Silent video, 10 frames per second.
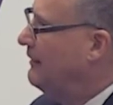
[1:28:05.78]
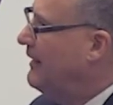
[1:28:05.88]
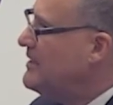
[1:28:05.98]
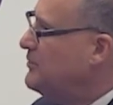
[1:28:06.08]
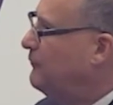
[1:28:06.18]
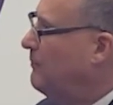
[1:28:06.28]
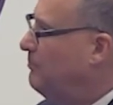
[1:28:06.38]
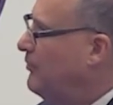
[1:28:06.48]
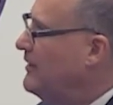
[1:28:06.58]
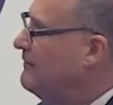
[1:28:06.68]
less from
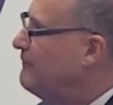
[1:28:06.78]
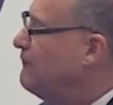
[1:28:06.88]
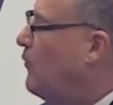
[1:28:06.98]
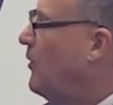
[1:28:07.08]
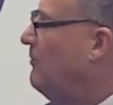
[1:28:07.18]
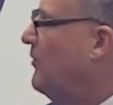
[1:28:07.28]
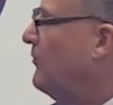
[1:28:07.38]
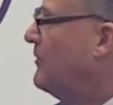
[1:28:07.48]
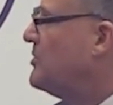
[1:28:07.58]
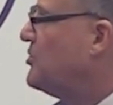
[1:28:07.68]
putting
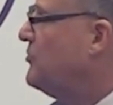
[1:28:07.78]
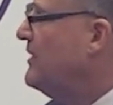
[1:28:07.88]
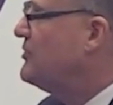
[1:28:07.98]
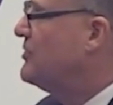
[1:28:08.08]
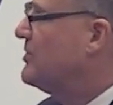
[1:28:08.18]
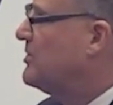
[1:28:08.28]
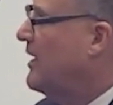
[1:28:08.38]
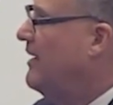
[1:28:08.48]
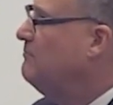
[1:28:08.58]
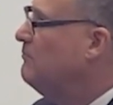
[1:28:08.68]
formal restrictions
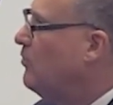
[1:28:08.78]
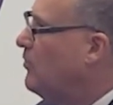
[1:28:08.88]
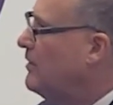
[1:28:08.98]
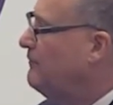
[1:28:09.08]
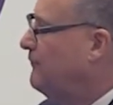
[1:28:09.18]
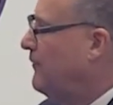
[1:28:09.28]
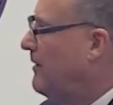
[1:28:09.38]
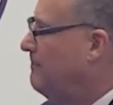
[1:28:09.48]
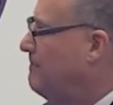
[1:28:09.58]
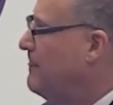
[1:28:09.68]
and more
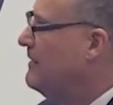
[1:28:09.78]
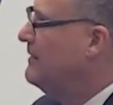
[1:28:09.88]
from